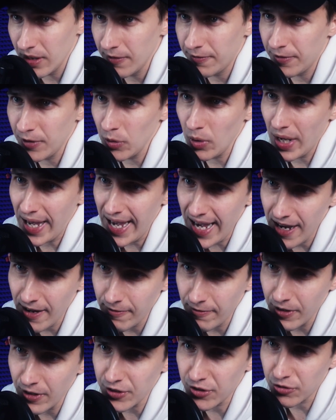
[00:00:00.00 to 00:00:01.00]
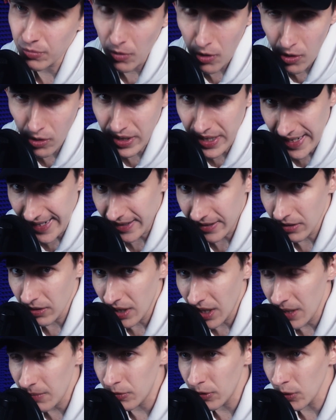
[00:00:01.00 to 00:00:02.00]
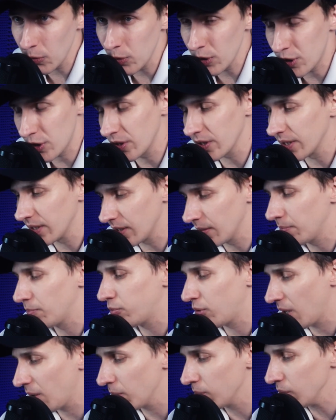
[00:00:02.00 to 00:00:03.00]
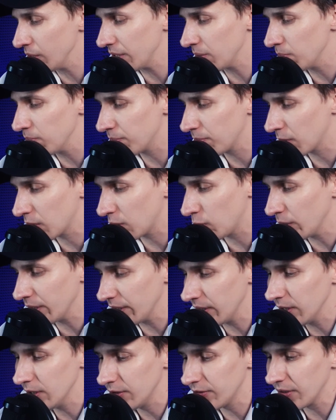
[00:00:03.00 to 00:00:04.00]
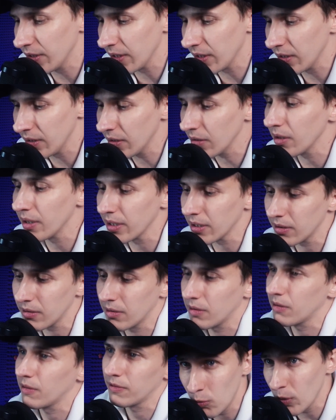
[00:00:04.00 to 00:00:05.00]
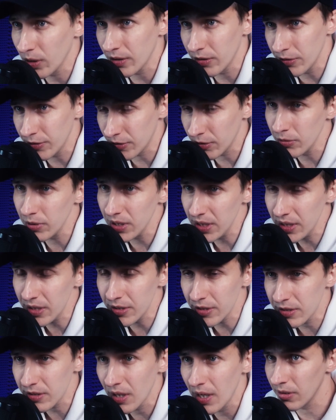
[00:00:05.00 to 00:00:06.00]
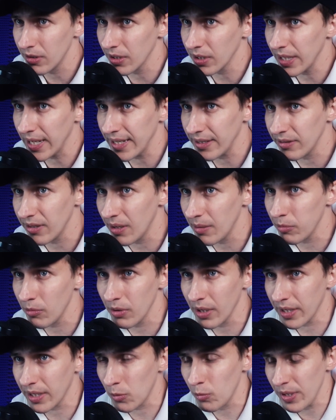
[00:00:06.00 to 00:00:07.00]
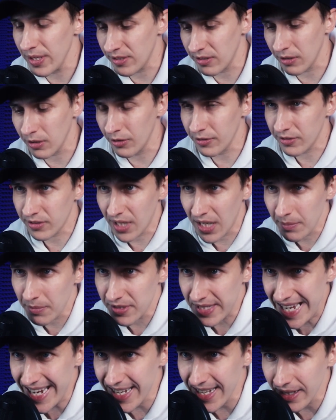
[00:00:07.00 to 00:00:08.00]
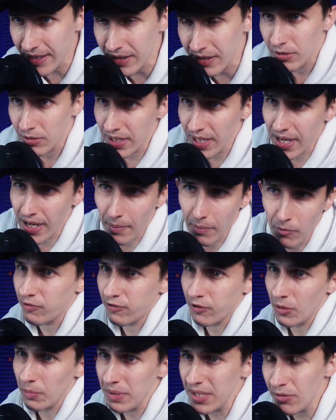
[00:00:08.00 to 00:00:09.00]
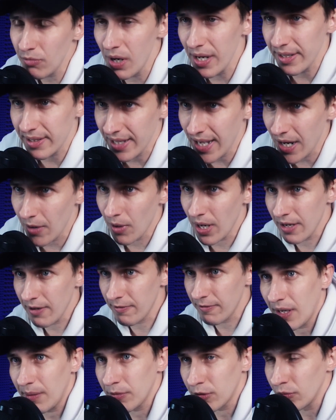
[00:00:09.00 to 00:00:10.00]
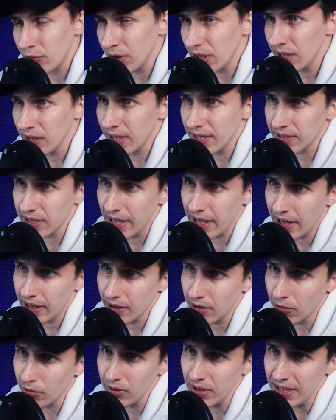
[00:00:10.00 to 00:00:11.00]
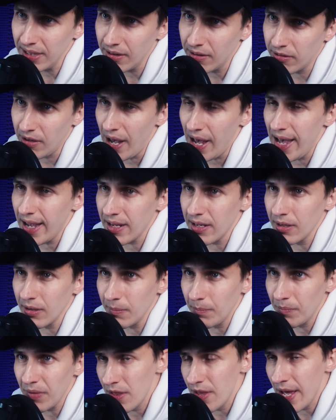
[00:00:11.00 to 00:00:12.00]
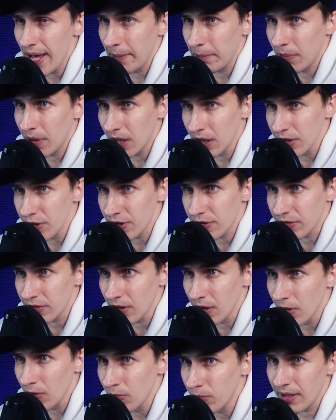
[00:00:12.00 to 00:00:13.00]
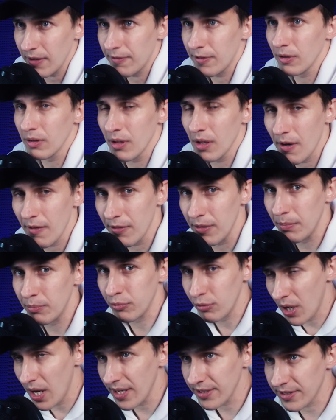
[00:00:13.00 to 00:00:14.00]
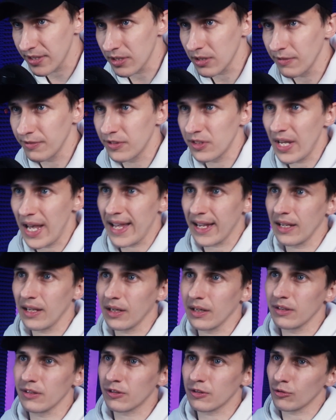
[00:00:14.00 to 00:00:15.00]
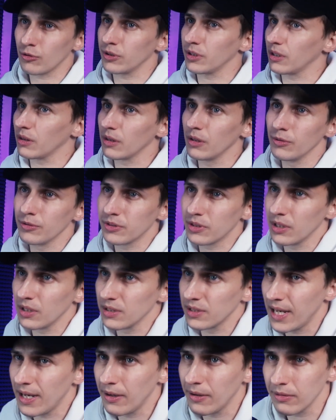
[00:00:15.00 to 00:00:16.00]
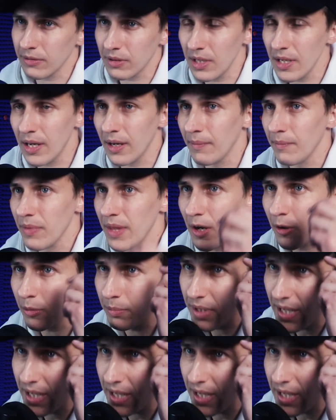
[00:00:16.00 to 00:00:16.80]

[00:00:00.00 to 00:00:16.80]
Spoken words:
if you have a small kind of library, which you're gonna probably quit using in like 1 or 2 years, you're gonna end up like wasting your time tagging it. So yeah, for me right now, I've come to realize that I don't need tagging that much. So if you love the process of tagging and sorting those things out, yeah, that would